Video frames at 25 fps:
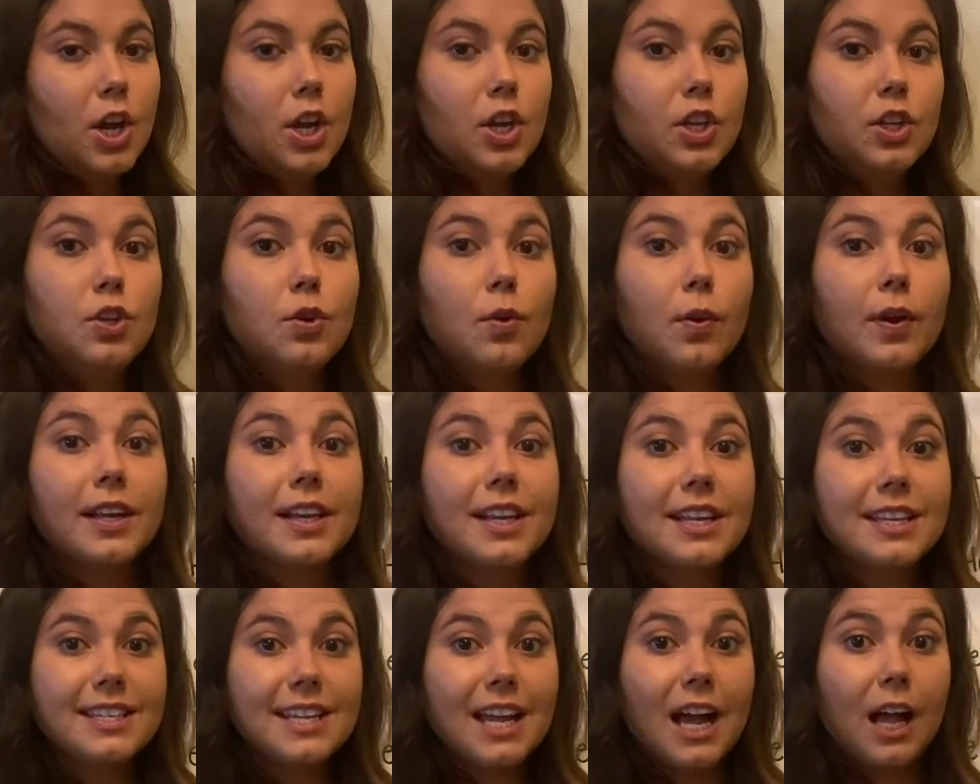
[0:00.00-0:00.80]
You're going
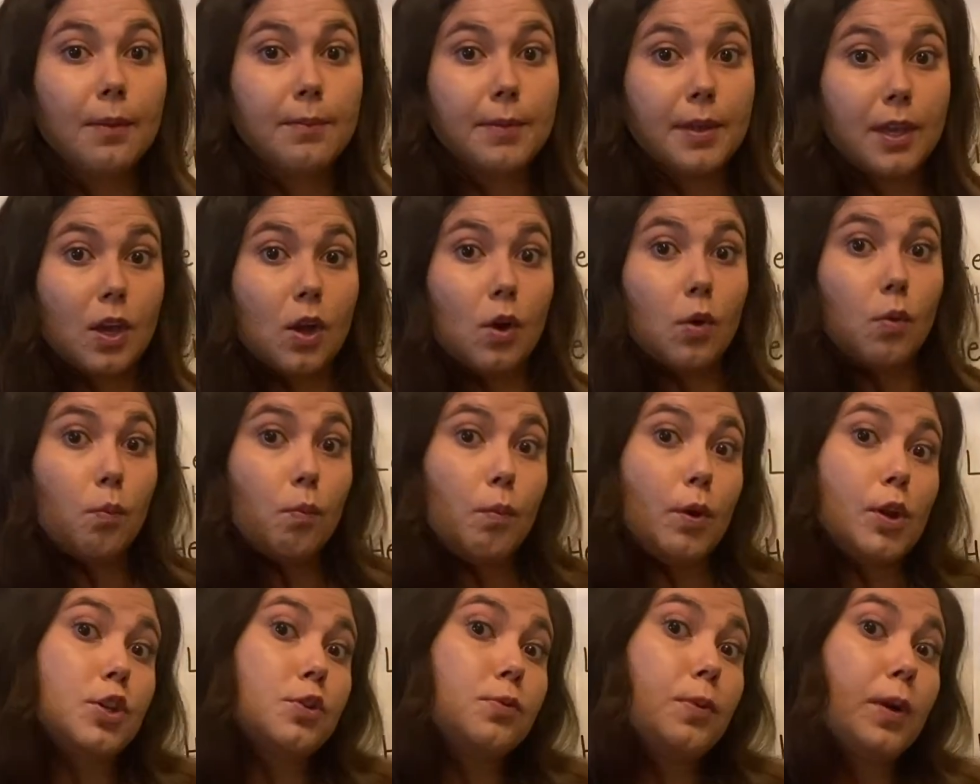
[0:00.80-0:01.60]
to tell me
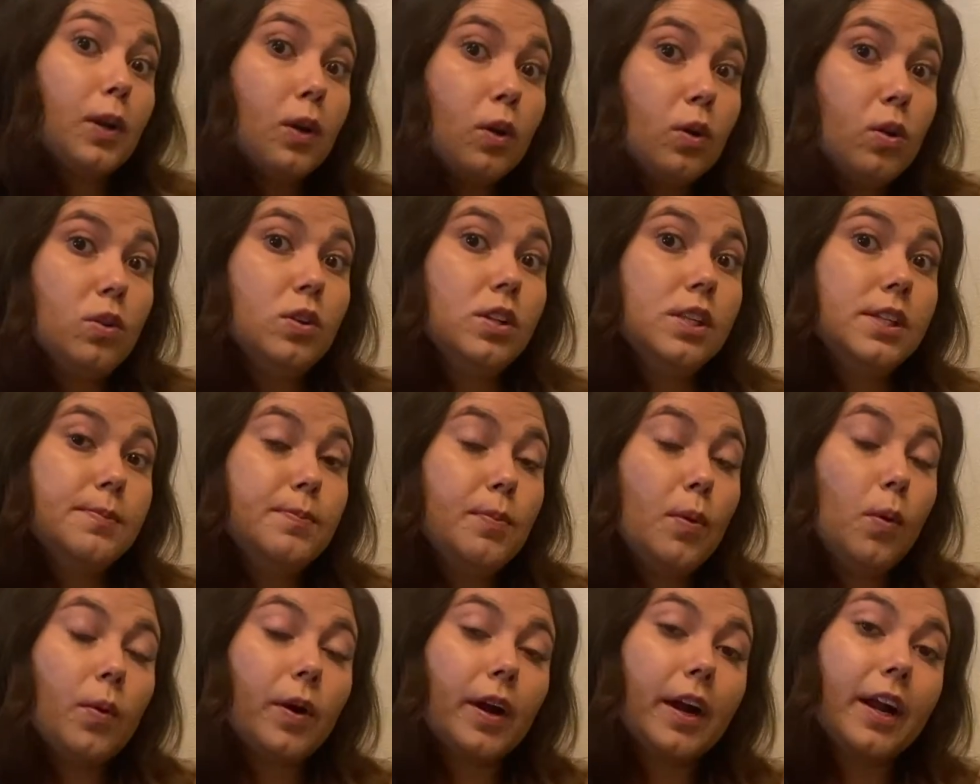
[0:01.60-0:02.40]
which one holds
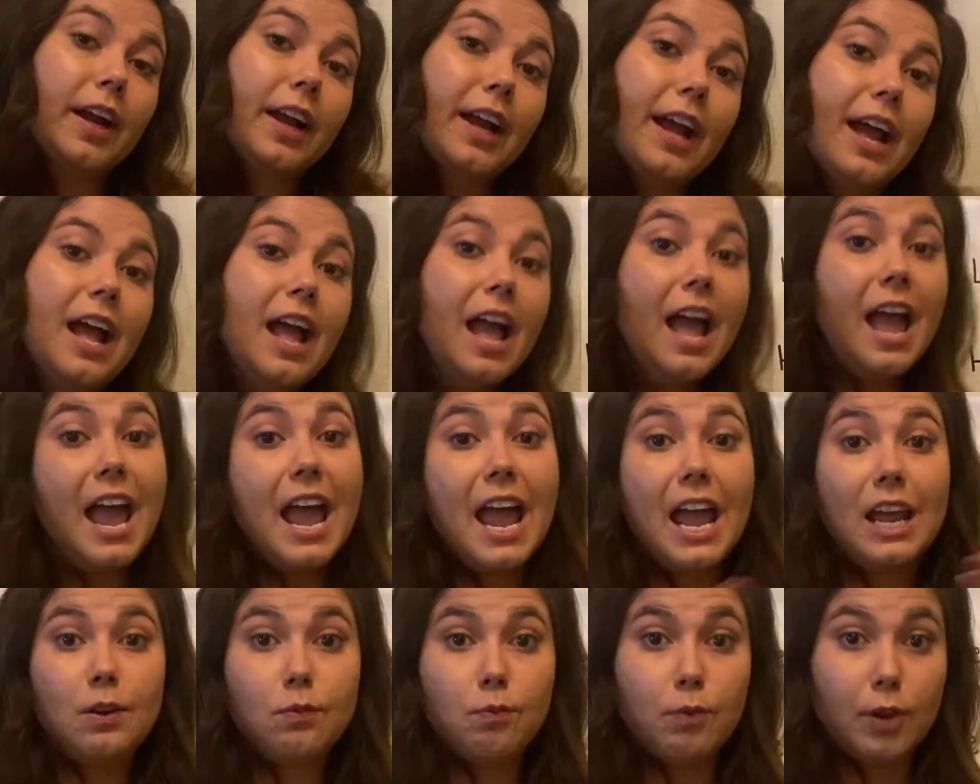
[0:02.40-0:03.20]
more
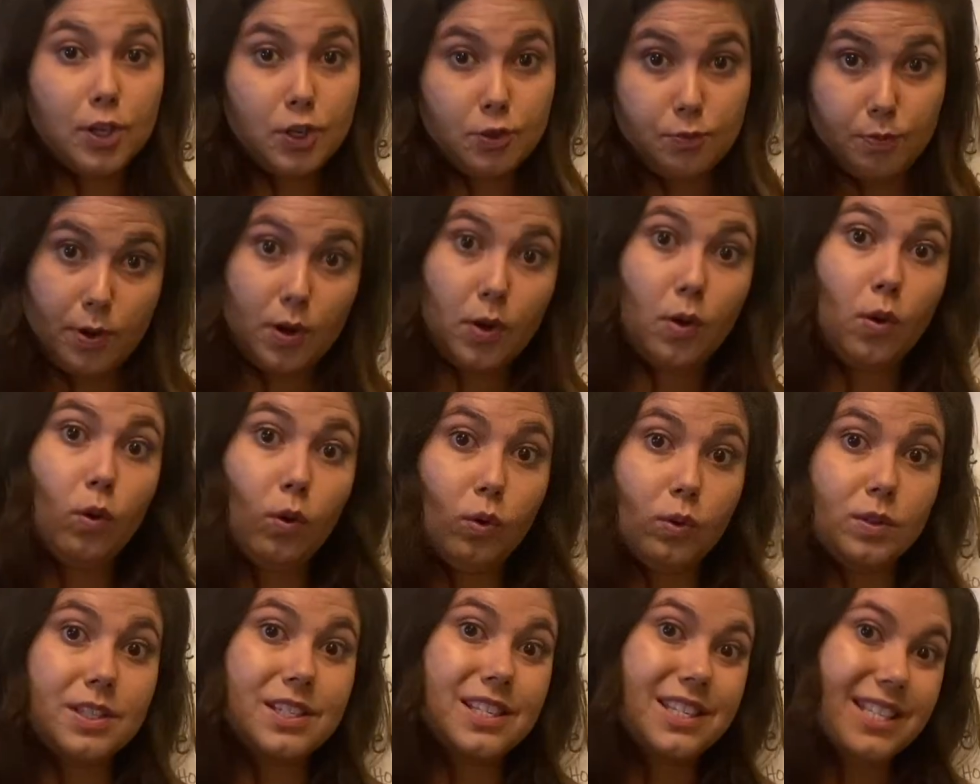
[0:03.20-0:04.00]
and which one
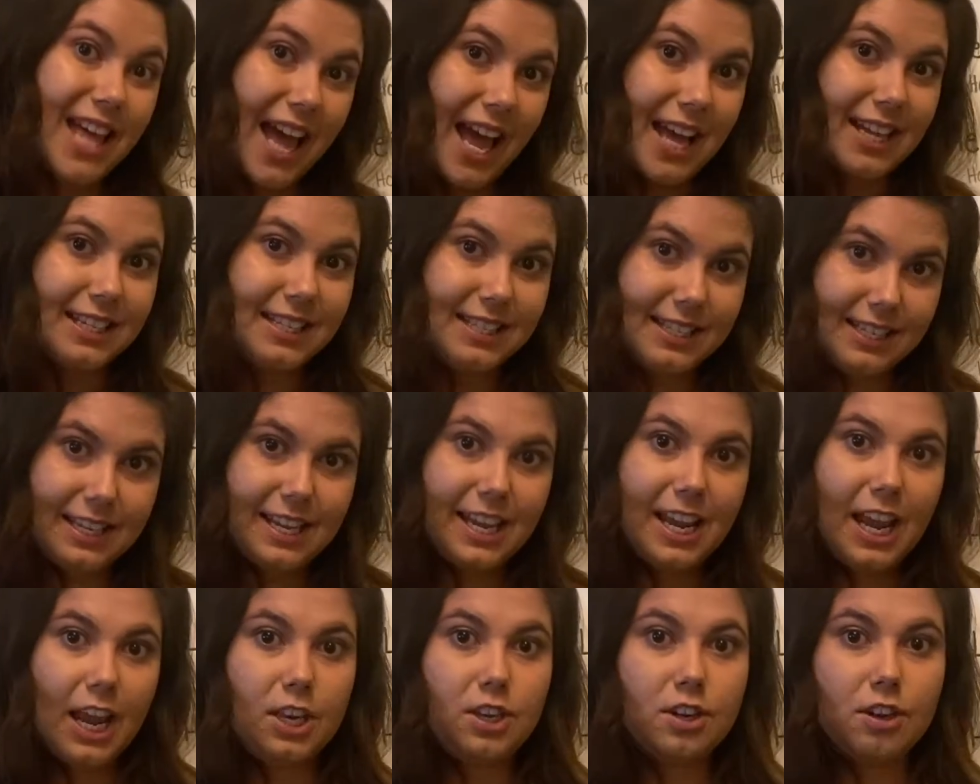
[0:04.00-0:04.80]
holds less
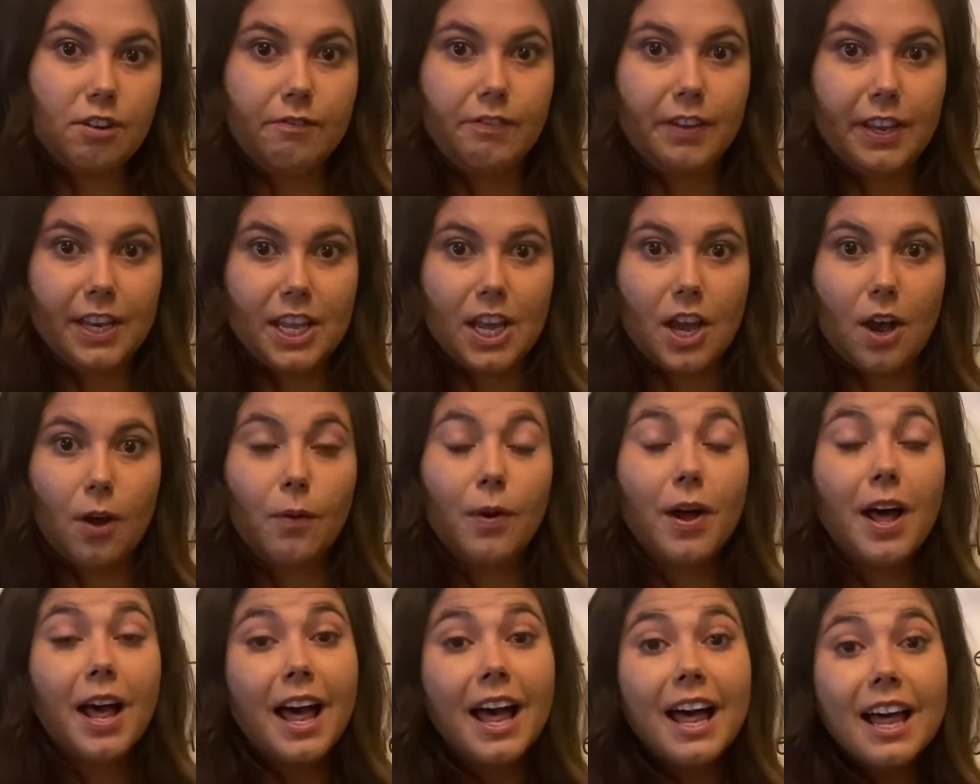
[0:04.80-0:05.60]
in your video.
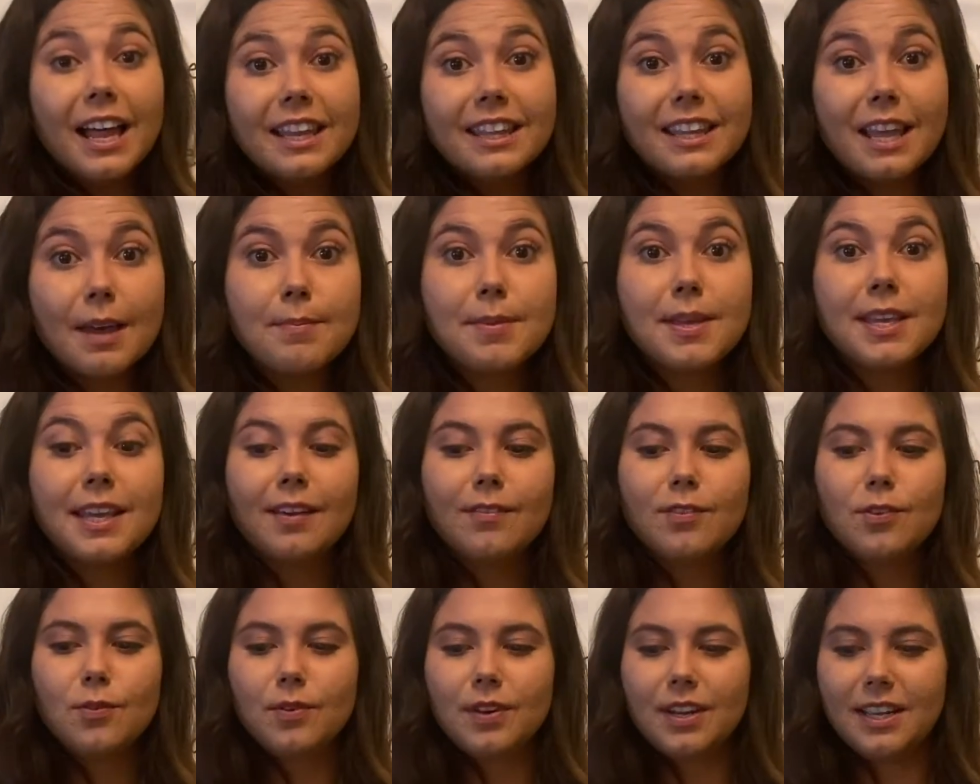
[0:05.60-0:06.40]
Let me give
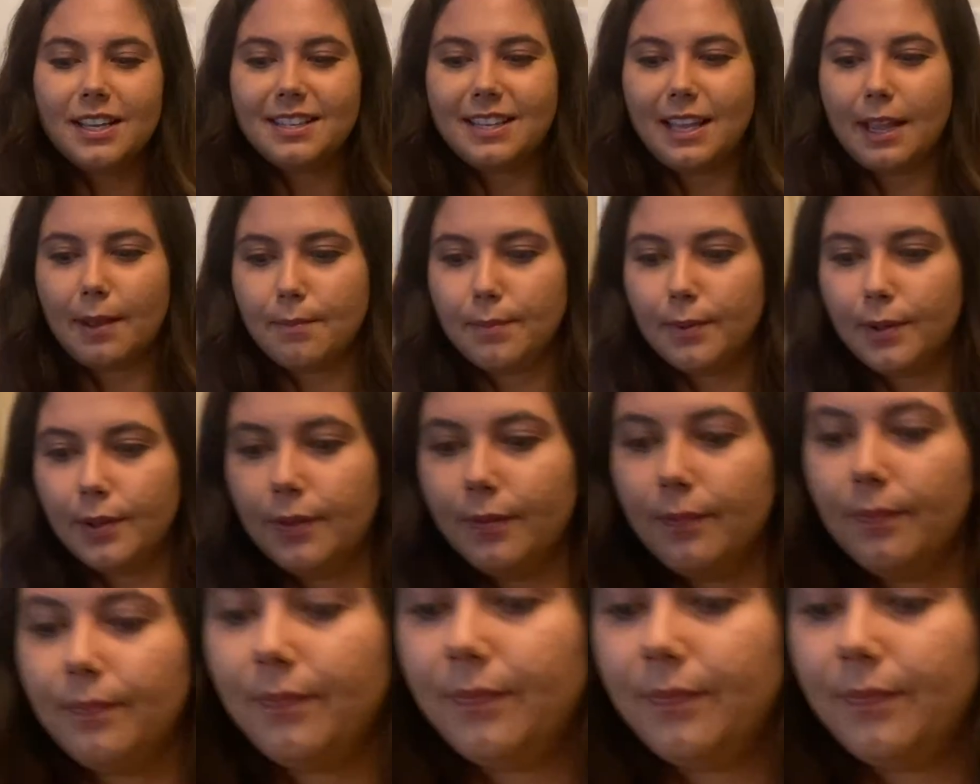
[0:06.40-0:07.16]
you an example.